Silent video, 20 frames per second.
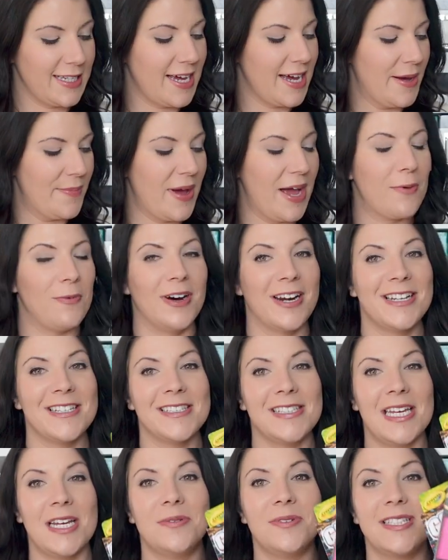I want to
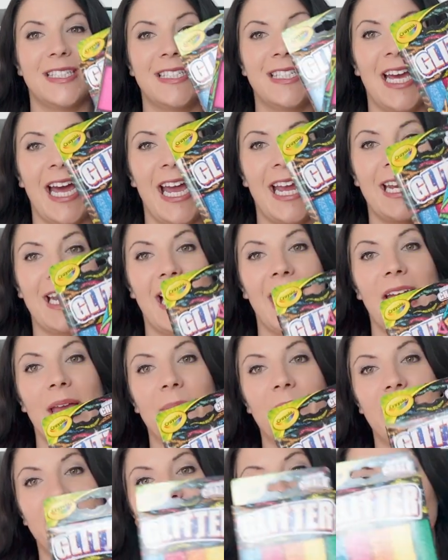say it was tie-dye,
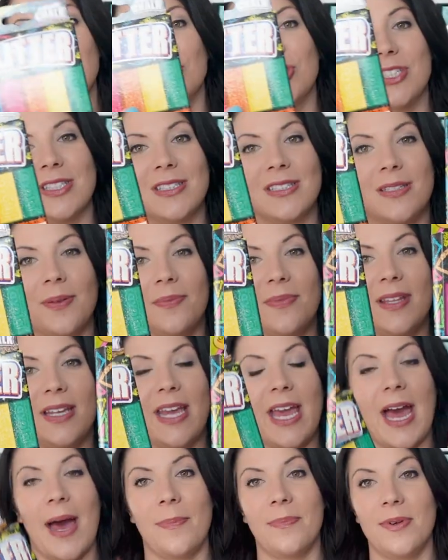but it just,
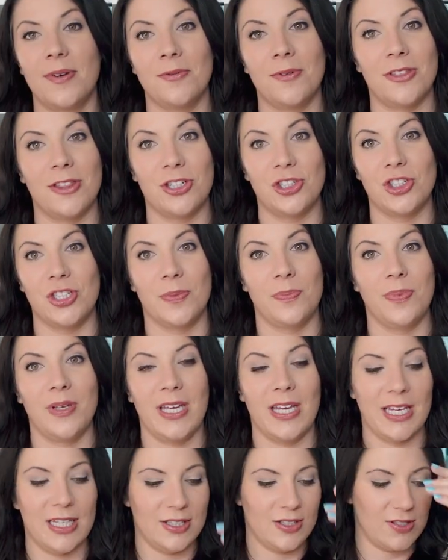something happened with the
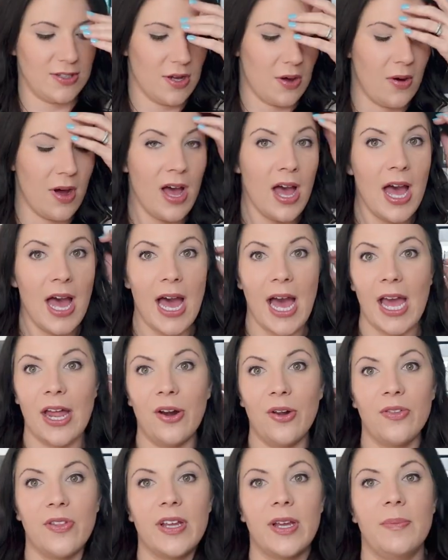shipping, and so I
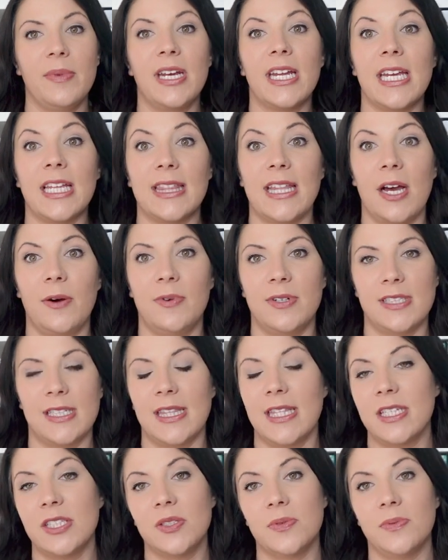don't think I'm going to get that one to
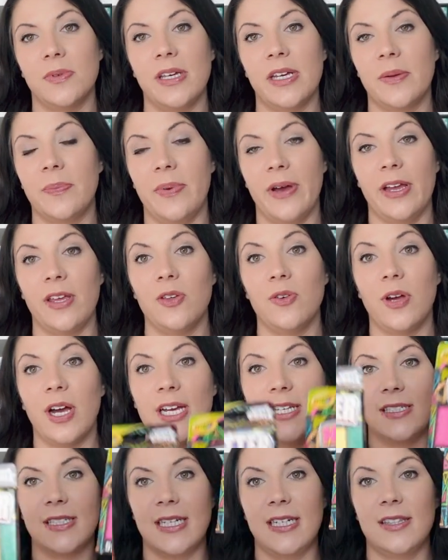this week, but you
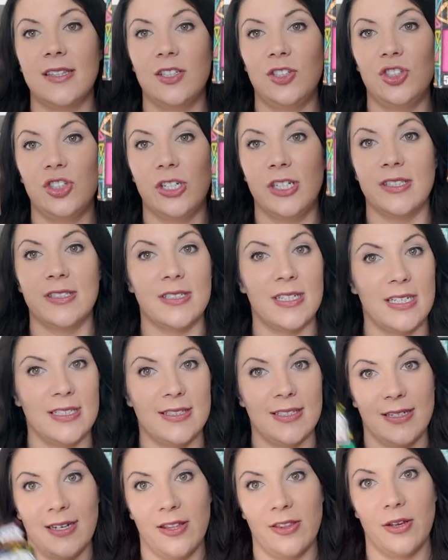guys get the gist. It's
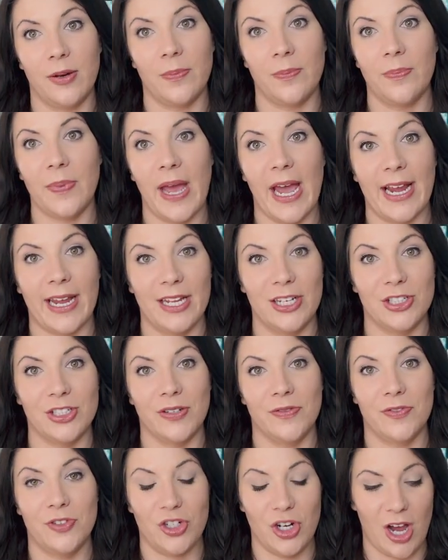another package
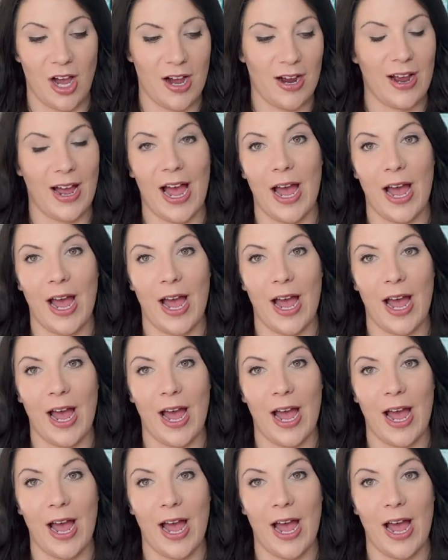of chalk.